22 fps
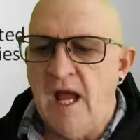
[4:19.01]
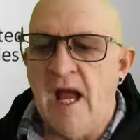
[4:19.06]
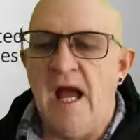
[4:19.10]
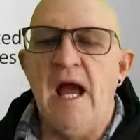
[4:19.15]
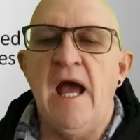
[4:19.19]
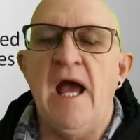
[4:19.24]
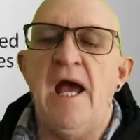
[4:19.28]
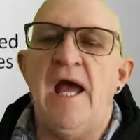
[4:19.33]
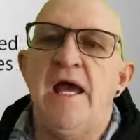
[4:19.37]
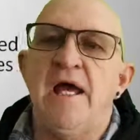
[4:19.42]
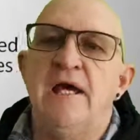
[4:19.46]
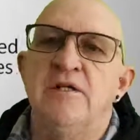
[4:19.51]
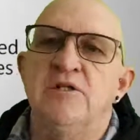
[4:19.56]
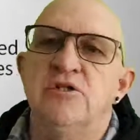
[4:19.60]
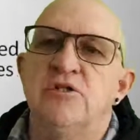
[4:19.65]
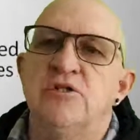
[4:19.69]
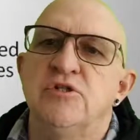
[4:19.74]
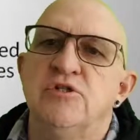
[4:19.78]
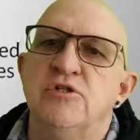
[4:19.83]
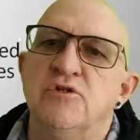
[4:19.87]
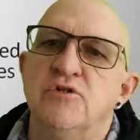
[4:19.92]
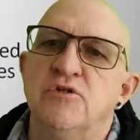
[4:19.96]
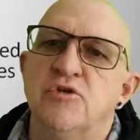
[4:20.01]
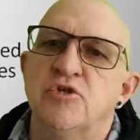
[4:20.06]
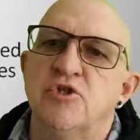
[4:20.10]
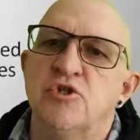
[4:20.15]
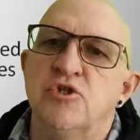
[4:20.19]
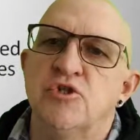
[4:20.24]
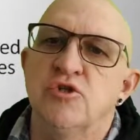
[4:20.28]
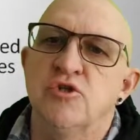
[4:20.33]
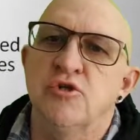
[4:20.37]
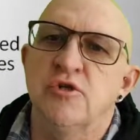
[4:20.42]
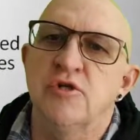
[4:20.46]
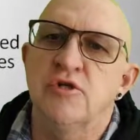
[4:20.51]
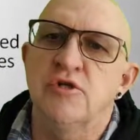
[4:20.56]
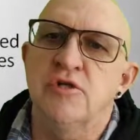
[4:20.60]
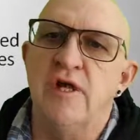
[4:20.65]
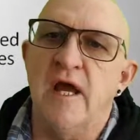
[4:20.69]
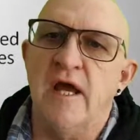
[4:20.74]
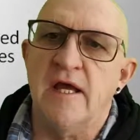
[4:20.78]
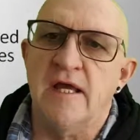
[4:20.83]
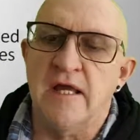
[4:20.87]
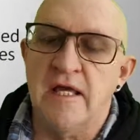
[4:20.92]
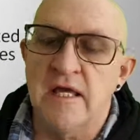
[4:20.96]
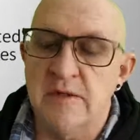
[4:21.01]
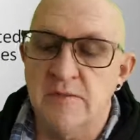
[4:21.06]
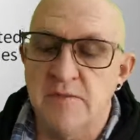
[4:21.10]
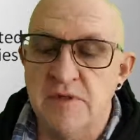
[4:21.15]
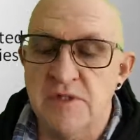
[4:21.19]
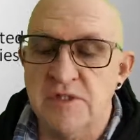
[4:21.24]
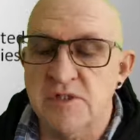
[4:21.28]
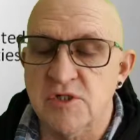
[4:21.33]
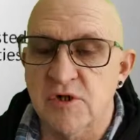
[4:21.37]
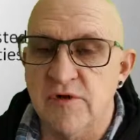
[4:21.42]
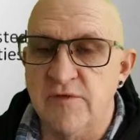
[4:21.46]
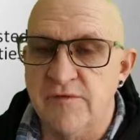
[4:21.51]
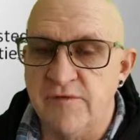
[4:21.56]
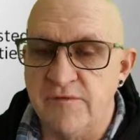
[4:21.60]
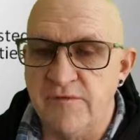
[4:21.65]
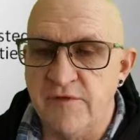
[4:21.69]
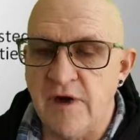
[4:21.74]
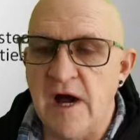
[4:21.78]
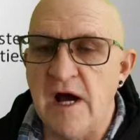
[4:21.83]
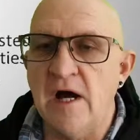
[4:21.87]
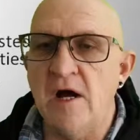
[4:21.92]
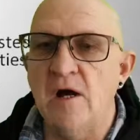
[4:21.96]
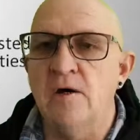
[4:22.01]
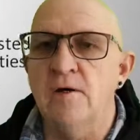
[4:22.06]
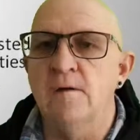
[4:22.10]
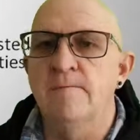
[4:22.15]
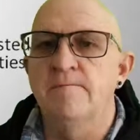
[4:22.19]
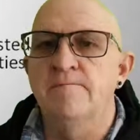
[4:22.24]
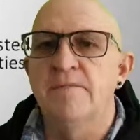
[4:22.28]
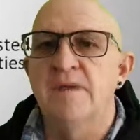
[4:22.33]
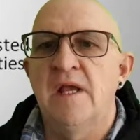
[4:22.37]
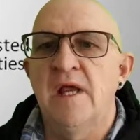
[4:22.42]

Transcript: and you should keep this on file,